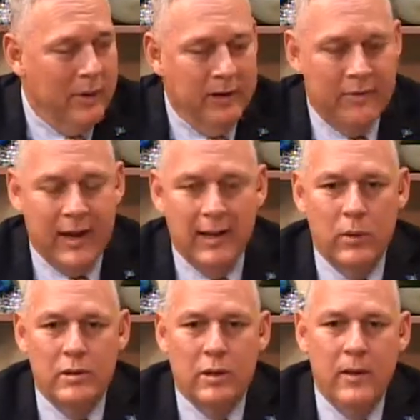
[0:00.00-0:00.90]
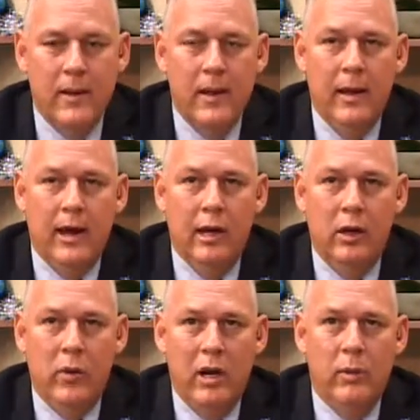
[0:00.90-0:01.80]
And in fact, there was an
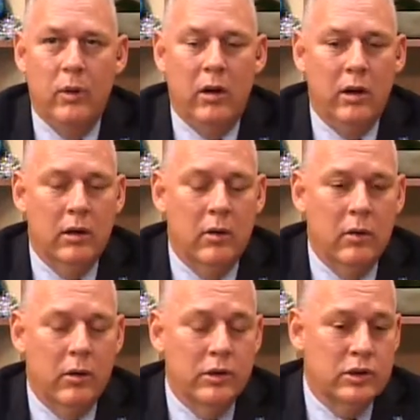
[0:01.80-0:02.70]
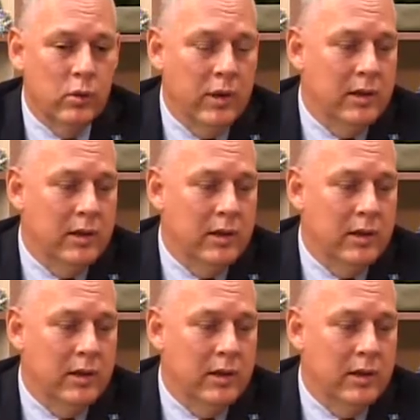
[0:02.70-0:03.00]
incredible article or story